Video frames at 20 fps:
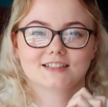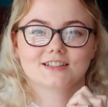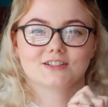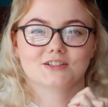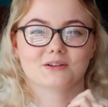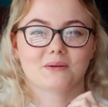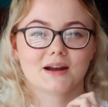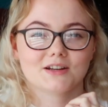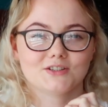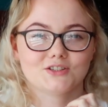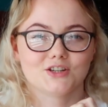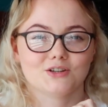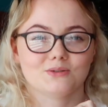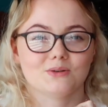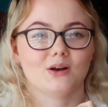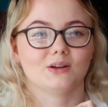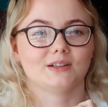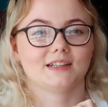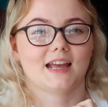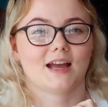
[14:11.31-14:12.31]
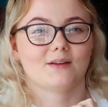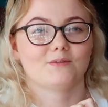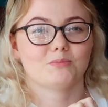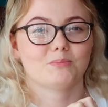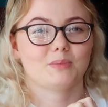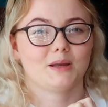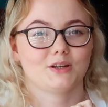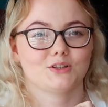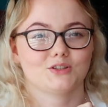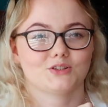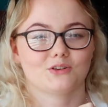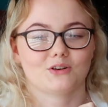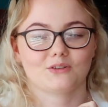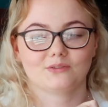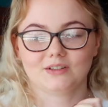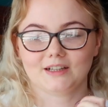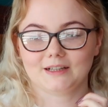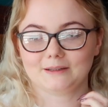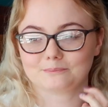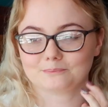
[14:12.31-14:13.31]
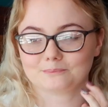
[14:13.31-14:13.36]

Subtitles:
so I do only have a picture of it.